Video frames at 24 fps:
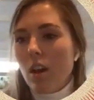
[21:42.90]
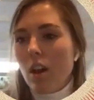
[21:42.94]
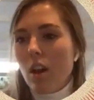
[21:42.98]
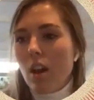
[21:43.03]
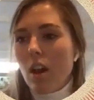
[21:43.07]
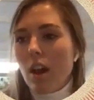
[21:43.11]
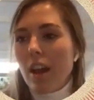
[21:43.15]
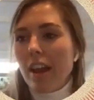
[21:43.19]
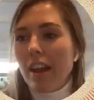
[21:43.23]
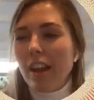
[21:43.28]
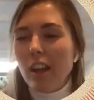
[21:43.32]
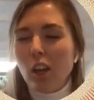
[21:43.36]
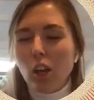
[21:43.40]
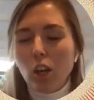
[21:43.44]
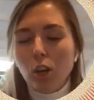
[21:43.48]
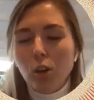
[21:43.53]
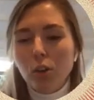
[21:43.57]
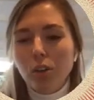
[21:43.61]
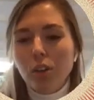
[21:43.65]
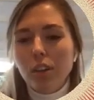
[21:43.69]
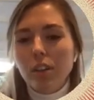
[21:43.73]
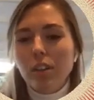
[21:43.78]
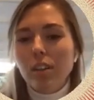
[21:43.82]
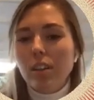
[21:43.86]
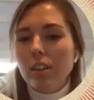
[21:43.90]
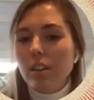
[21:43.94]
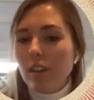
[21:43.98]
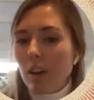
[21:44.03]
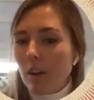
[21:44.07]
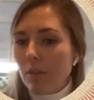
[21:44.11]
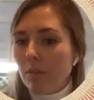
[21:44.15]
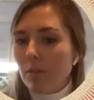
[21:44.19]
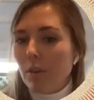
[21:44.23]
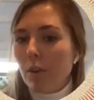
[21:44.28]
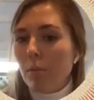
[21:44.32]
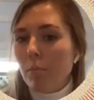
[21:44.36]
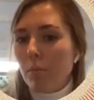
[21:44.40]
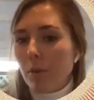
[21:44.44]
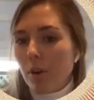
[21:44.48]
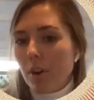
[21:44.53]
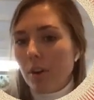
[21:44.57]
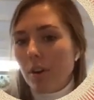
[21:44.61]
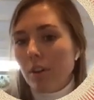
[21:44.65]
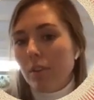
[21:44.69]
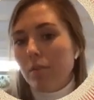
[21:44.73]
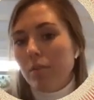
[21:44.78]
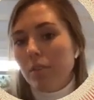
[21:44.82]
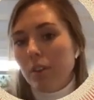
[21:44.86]
included in every part
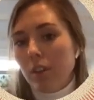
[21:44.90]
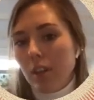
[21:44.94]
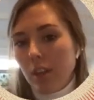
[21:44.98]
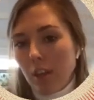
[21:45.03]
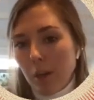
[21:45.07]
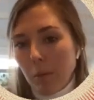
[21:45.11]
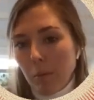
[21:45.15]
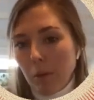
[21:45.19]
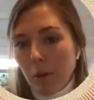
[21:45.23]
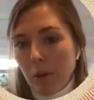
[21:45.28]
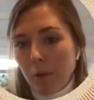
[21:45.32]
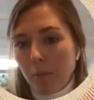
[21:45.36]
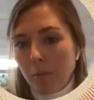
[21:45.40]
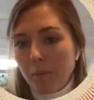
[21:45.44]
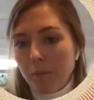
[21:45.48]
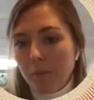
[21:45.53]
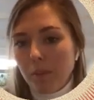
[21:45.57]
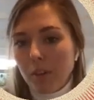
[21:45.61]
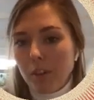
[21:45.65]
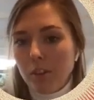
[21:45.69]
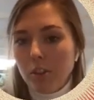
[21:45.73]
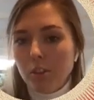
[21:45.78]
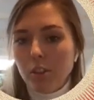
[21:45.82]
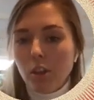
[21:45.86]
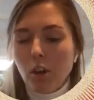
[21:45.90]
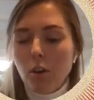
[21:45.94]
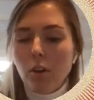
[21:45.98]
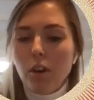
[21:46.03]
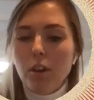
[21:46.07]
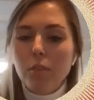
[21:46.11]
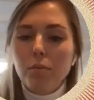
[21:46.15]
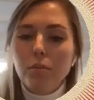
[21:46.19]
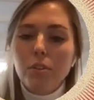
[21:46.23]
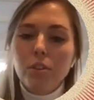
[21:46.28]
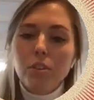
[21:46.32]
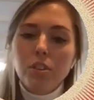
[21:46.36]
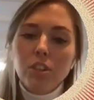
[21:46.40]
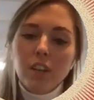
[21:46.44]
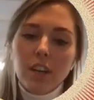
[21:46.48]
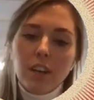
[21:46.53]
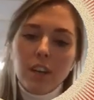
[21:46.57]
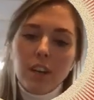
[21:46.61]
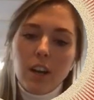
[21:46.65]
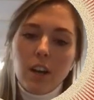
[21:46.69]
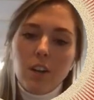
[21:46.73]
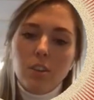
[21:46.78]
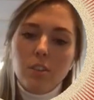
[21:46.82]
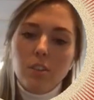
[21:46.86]
of the email. So if you check
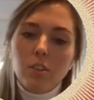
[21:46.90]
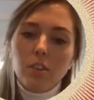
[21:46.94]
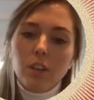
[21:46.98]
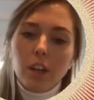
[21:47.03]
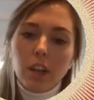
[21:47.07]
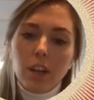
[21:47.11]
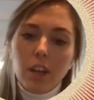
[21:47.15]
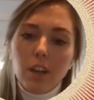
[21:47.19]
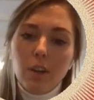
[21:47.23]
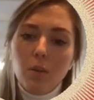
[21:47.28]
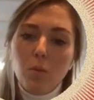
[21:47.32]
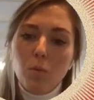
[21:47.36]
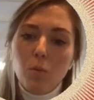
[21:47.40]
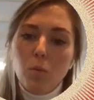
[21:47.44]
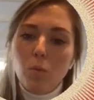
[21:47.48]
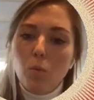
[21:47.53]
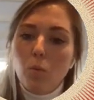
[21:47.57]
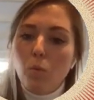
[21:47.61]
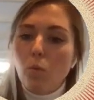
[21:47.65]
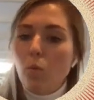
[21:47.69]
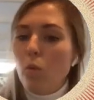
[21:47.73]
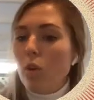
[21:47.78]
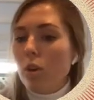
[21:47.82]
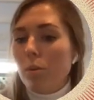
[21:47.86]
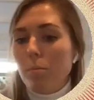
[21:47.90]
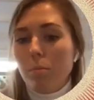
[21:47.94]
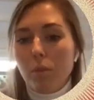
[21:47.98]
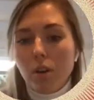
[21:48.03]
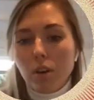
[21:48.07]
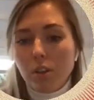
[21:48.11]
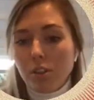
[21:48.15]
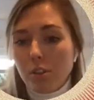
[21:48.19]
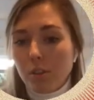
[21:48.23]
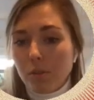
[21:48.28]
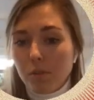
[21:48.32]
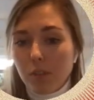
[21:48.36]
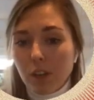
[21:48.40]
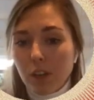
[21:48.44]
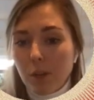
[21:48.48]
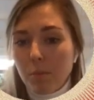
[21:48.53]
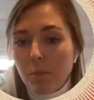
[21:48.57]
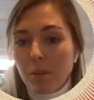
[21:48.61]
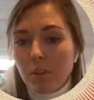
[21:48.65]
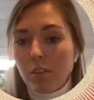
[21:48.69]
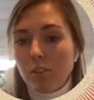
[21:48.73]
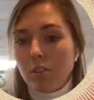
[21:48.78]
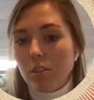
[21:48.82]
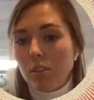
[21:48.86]
out, okay, what parts of
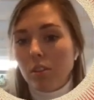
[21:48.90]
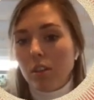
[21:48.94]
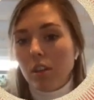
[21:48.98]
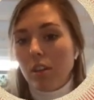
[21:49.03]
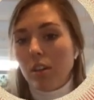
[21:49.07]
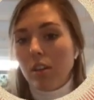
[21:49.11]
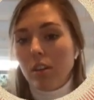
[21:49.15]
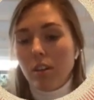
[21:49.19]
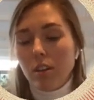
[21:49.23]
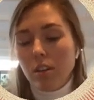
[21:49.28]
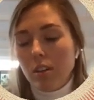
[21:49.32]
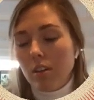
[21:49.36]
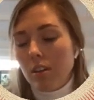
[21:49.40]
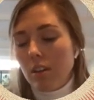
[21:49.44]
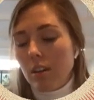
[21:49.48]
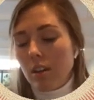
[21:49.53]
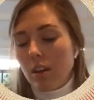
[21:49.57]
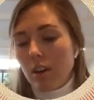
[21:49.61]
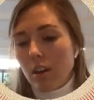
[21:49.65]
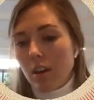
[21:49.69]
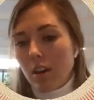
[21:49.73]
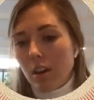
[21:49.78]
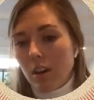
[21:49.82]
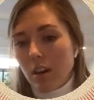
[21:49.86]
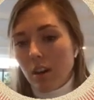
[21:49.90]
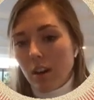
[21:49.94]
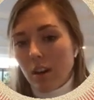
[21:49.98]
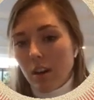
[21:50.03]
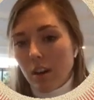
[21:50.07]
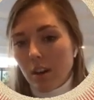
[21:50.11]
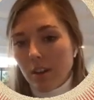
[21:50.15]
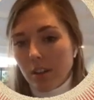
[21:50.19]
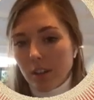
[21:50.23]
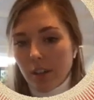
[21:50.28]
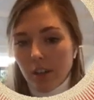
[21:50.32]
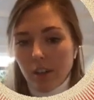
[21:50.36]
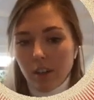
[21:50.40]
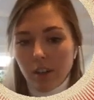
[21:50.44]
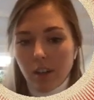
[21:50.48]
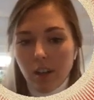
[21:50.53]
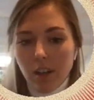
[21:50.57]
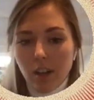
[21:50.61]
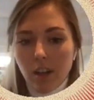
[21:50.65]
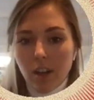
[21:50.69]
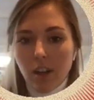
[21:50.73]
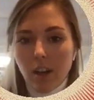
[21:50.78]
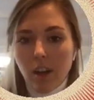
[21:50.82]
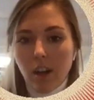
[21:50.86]
emails are there
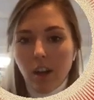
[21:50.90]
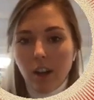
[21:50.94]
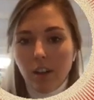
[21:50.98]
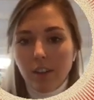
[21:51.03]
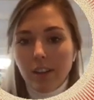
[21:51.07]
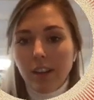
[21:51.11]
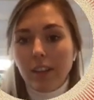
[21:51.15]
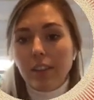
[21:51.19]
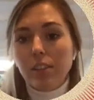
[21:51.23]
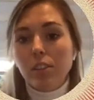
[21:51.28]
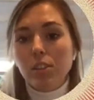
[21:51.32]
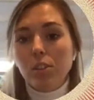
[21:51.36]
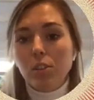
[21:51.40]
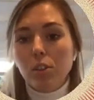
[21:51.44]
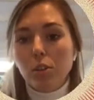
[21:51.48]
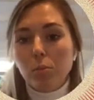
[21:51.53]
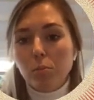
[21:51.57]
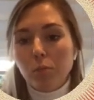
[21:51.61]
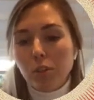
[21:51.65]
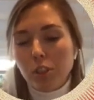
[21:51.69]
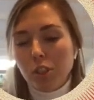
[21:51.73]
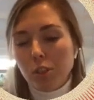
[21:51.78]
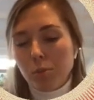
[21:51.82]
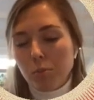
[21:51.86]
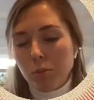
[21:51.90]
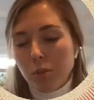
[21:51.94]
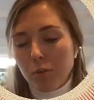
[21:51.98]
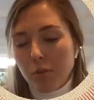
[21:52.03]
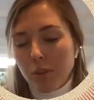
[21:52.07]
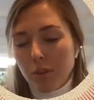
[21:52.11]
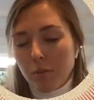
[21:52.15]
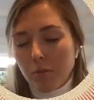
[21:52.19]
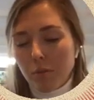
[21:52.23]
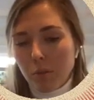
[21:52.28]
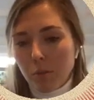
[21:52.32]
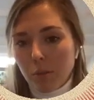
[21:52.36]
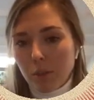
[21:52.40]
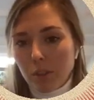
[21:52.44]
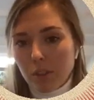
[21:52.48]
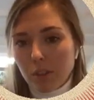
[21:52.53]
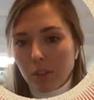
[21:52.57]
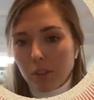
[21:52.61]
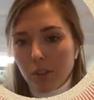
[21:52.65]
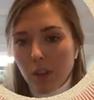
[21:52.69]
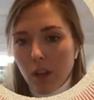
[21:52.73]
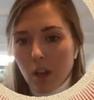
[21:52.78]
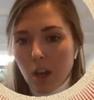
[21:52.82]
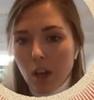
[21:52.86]
next to the principle of
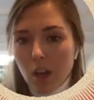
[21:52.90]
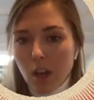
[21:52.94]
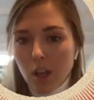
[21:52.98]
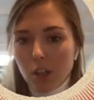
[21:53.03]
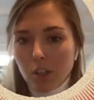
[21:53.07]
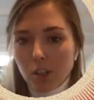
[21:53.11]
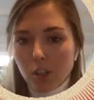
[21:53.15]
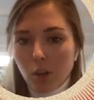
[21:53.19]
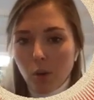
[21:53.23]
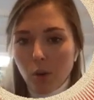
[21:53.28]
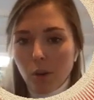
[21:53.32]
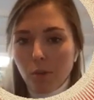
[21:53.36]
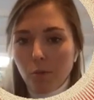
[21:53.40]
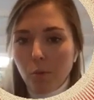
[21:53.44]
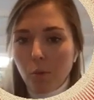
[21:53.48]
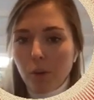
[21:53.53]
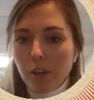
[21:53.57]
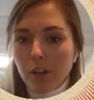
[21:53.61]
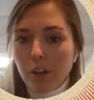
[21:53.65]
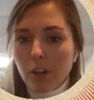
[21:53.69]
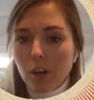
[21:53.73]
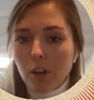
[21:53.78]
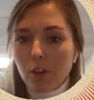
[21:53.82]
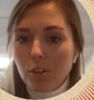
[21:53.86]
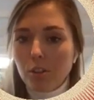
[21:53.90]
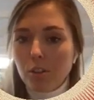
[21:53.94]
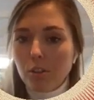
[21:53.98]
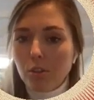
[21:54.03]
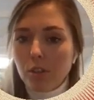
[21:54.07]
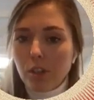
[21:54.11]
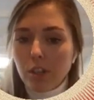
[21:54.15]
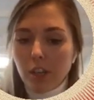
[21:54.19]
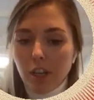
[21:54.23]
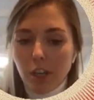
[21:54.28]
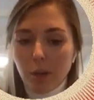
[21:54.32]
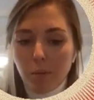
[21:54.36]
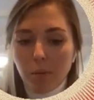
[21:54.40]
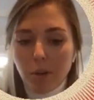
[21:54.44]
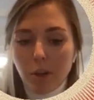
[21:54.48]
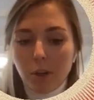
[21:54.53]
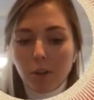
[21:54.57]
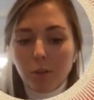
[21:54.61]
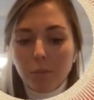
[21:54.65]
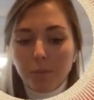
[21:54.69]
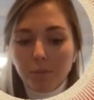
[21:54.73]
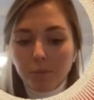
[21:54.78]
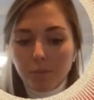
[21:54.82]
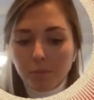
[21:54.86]
influence. So if we go to an
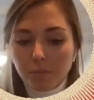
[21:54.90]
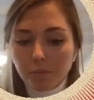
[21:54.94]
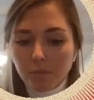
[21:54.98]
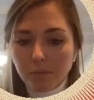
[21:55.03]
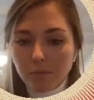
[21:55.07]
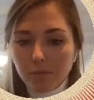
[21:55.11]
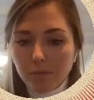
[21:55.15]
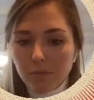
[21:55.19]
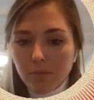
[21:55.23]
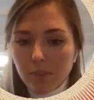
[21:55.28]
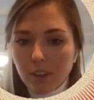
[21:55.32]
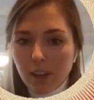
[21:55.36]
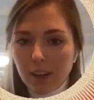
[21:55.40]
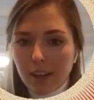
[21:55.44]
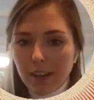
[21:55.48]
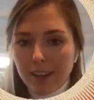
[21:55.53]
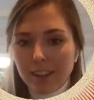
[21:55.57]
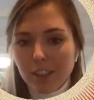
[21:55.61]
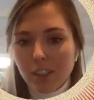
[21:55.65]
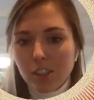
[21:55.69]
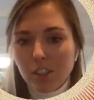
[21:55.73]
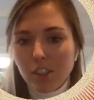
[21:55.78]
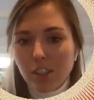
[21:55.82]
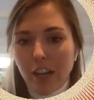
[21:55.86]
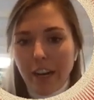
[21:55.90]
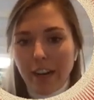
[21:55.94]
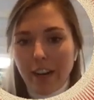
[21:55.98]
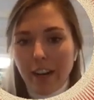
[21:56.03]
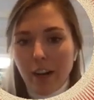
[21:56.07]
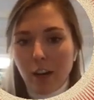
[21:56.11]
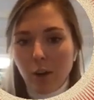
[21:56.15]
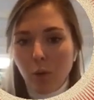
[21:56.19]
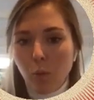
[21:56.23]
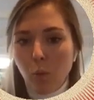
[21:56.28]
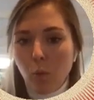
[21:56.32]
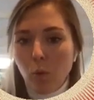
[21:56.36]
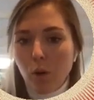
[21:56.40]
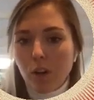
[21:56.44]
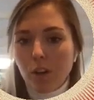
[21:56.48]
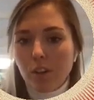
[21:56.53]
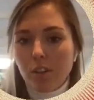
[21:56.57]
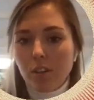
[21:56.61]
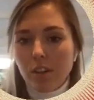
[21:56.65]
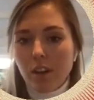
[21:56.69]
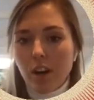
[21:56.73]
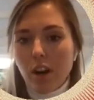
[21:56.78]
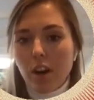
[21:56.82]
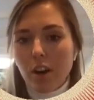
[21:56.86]
email, let's check out what
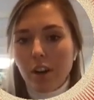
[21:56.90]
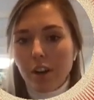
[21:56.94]
are